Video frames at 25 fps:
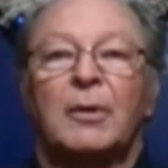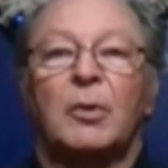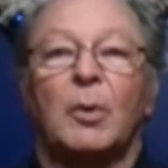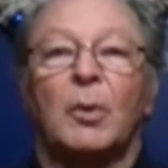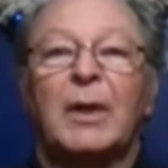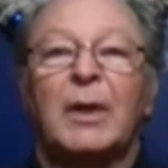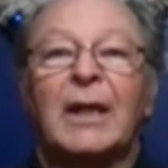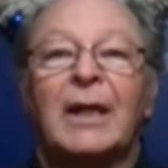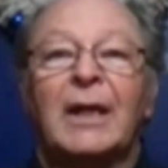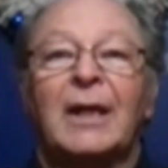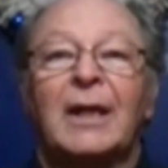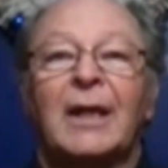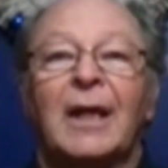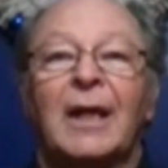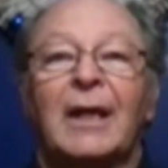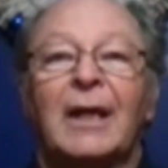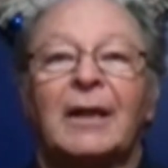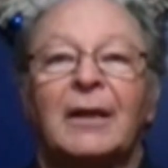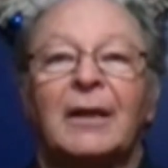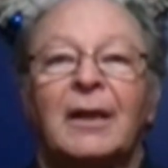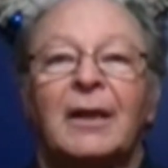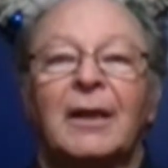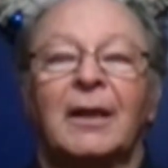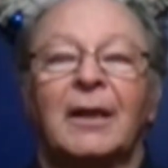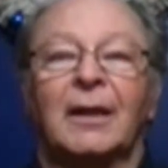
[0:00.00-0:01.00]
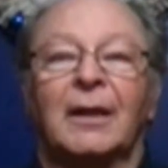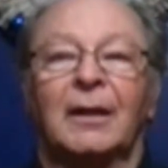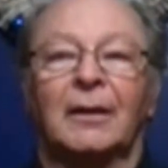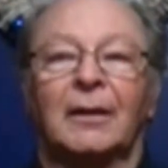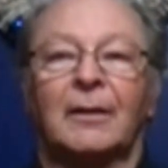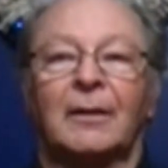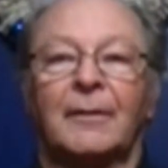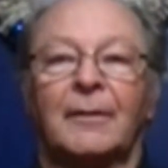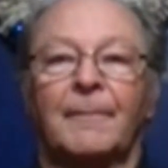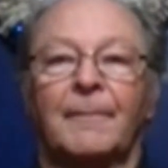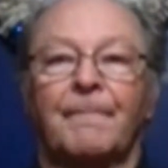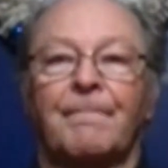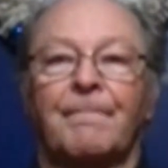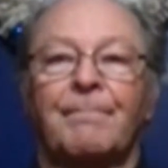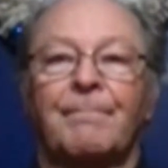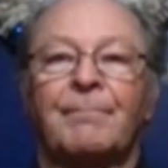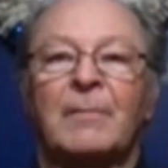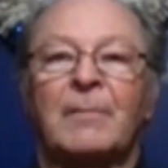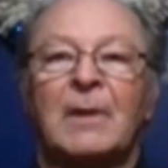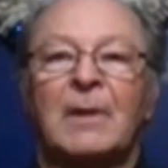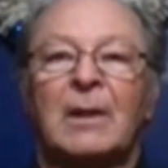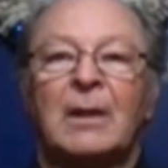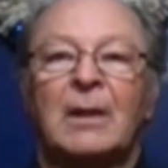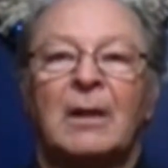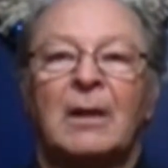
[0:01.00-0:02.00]
2018.
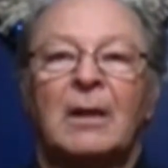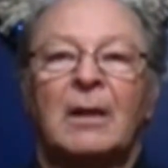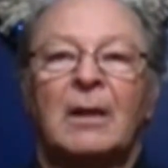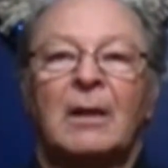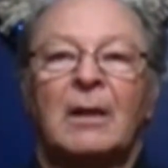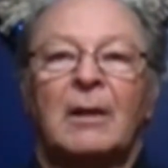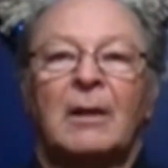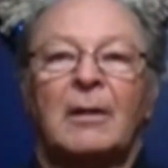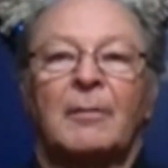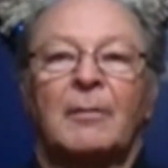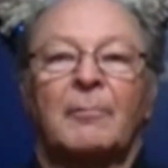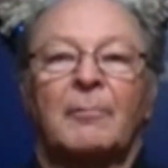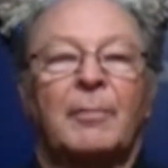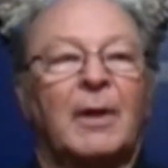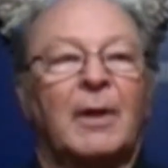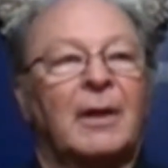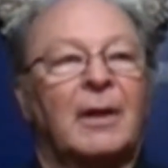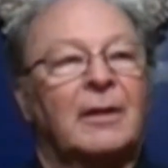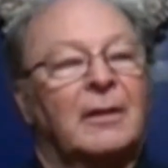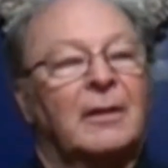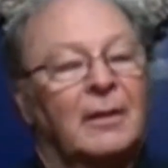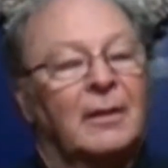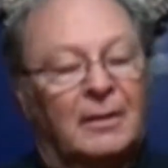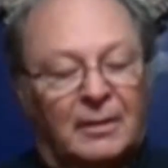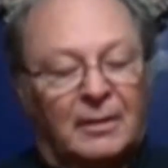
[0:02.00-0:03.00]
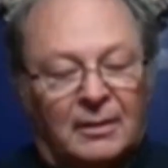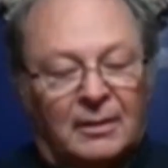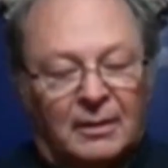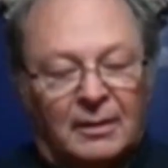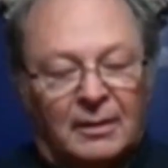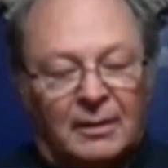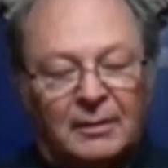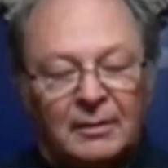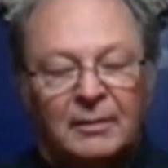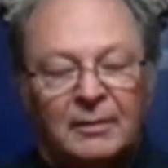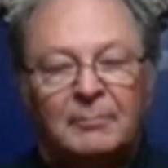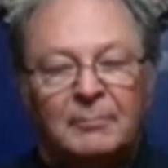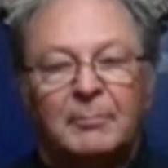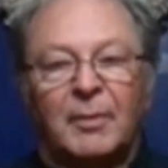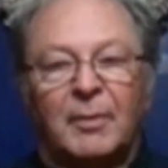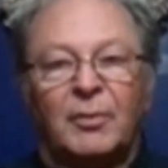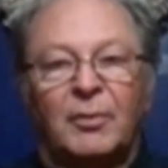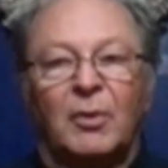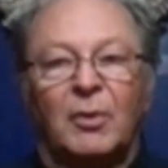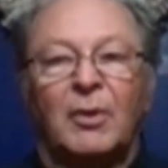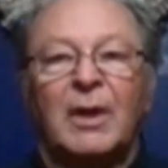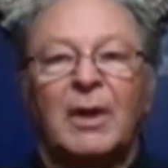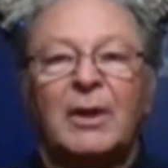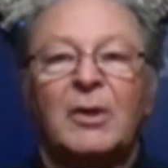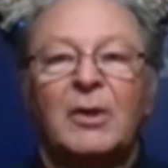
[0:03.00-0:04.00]
But
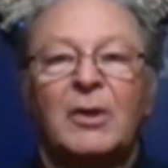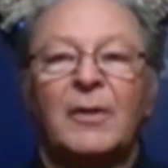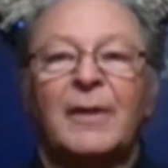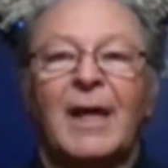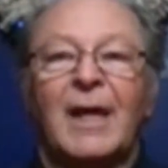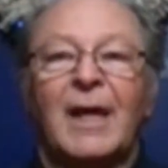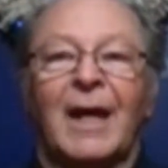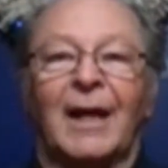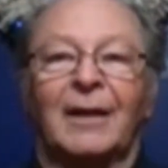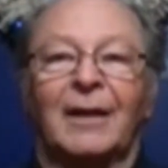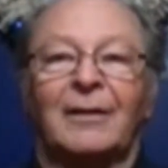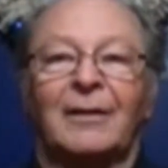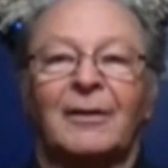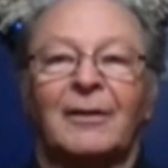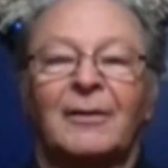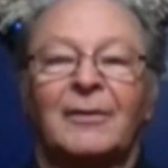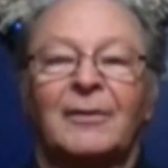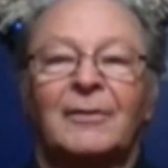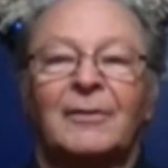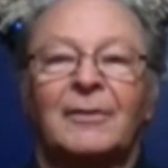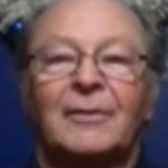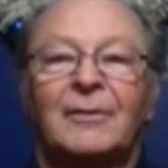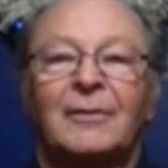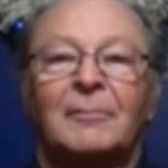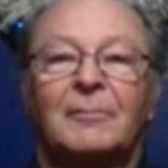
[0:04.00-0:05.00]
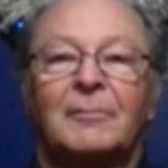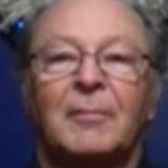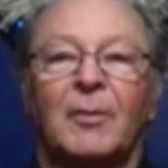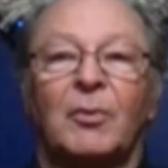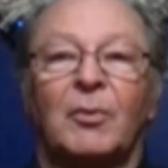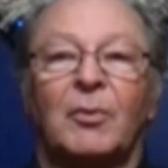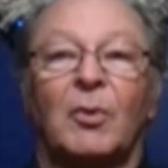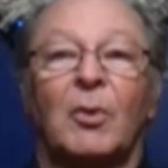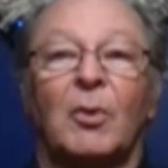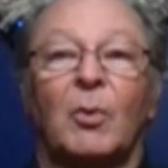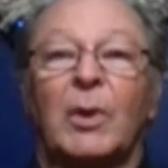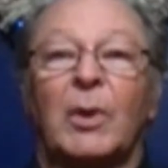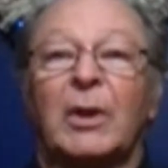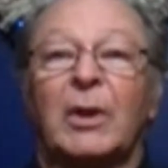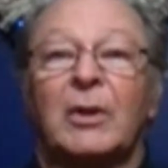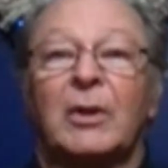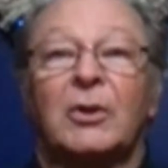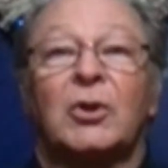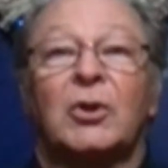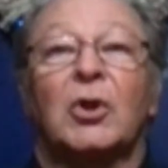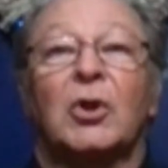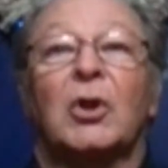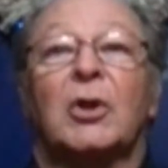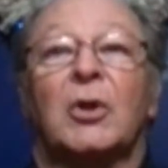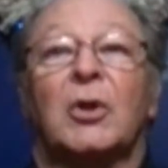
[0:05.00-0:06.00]
before I do that, before we
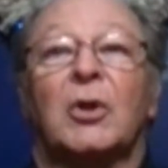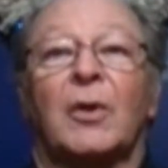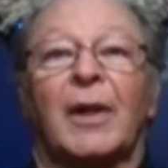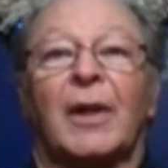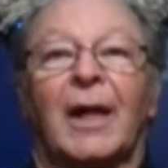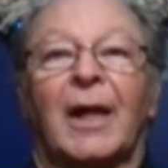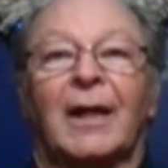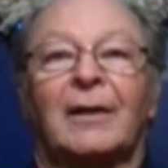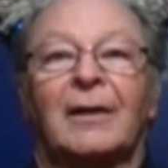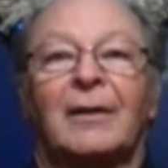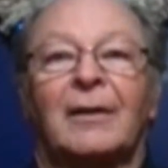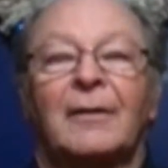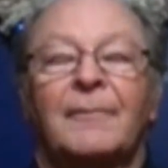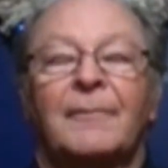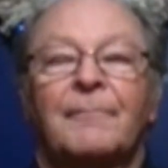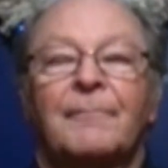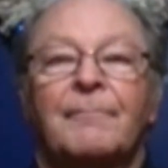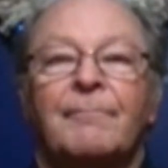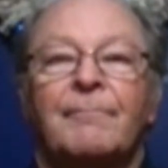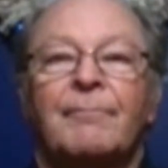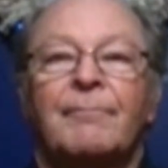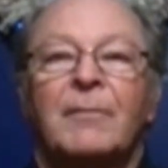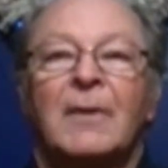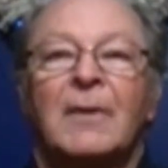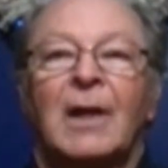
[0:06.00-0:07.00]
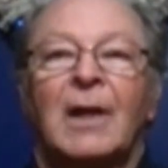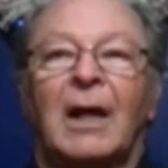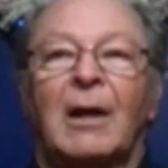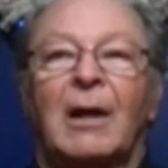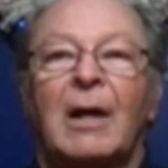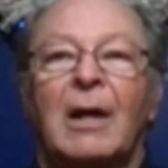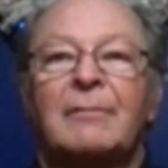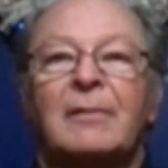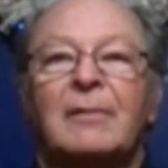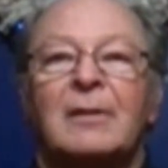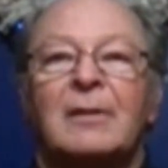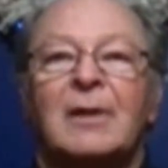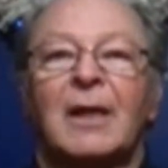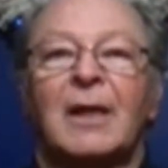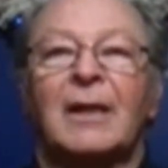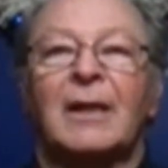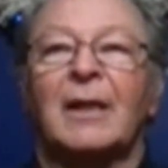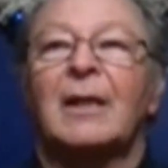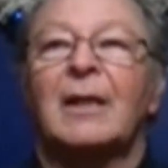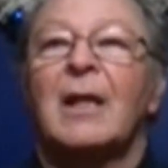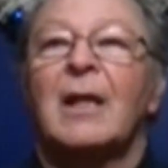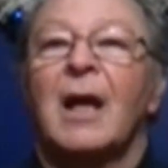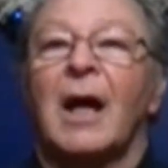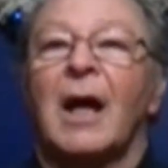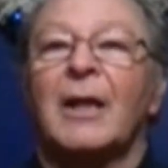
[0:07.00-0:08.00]
should do that, I have to say
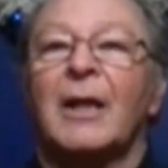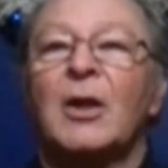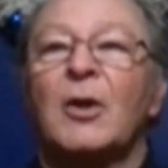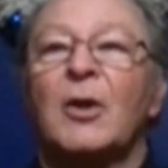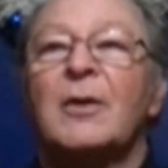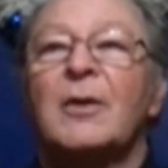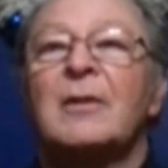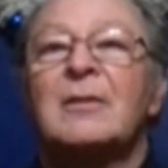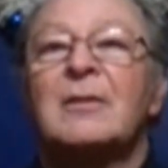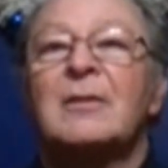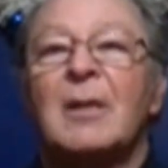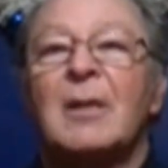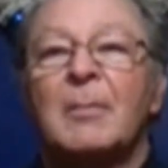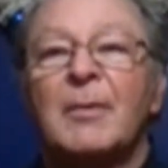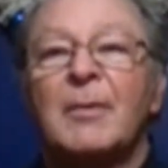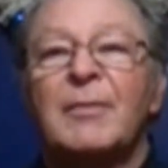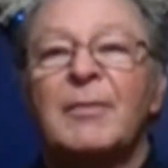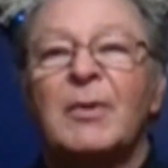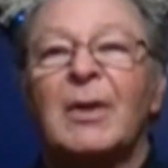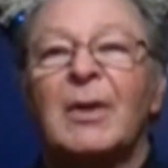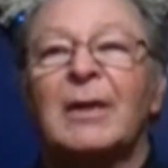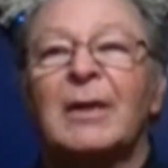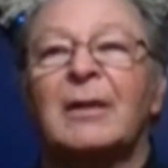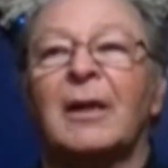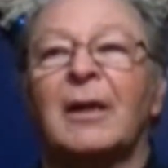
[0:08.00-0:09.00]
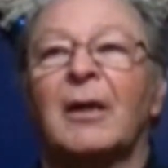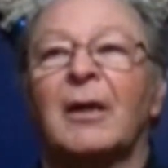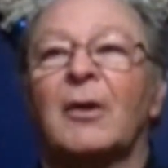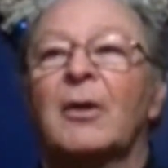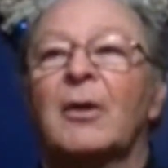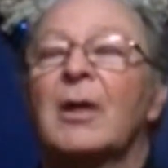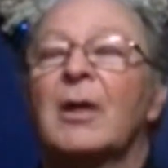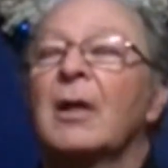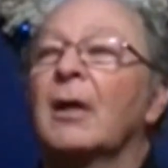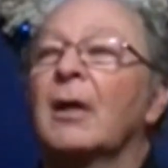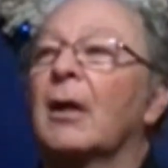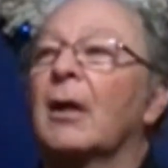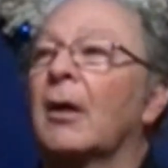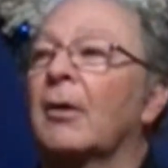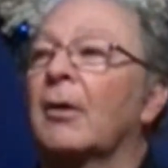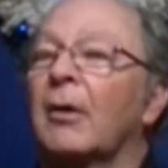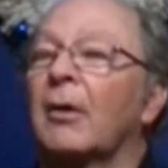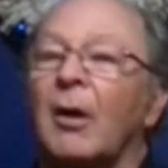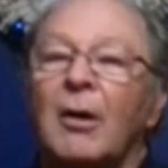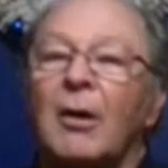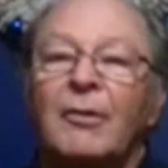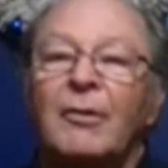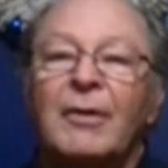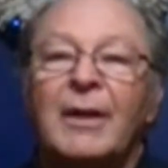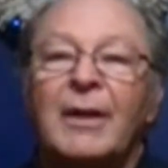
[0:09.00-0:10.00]
that I know that some of you out there are
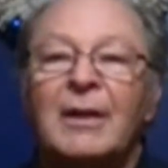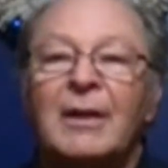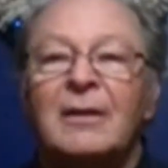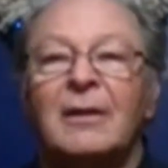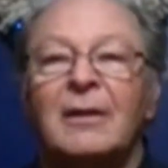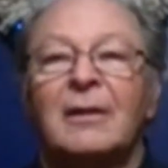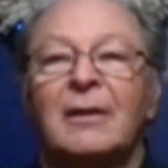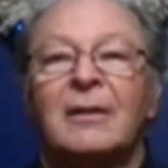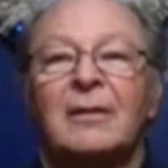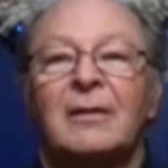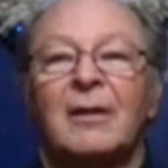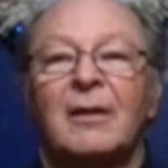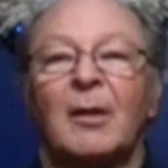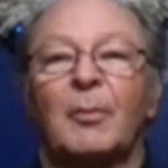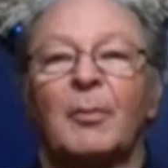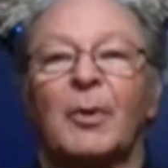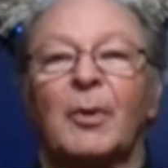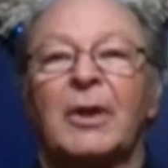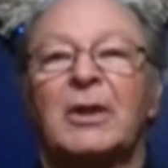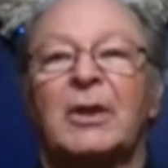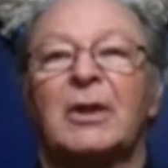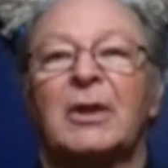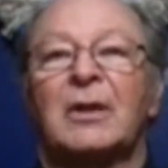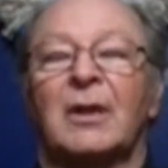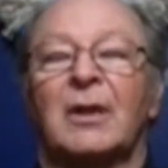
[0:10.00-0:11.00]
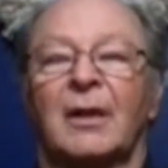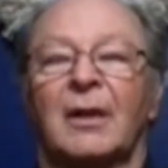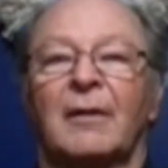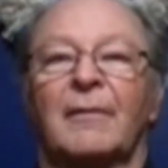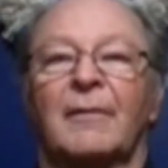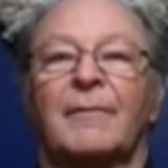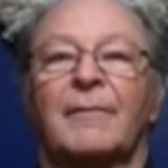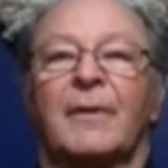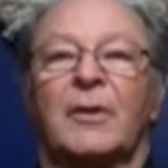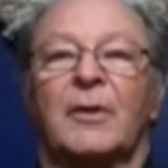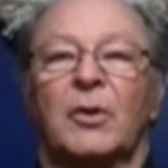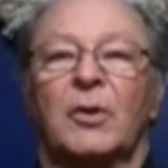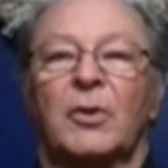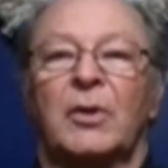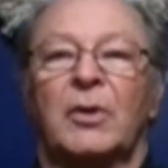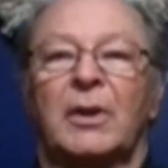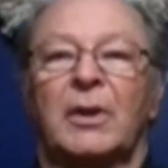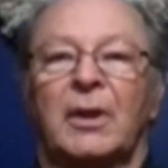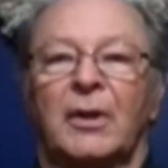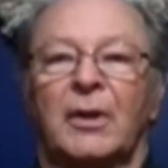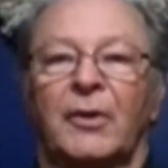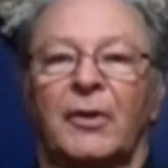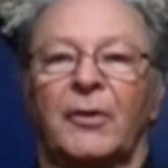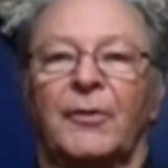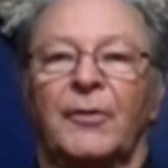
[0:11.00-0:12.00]
already in celebration of the new
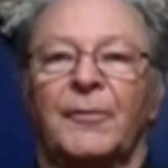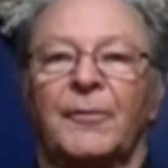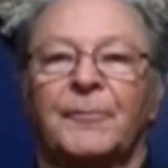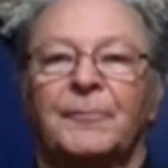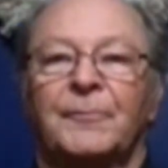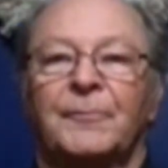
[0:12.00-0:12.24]
year.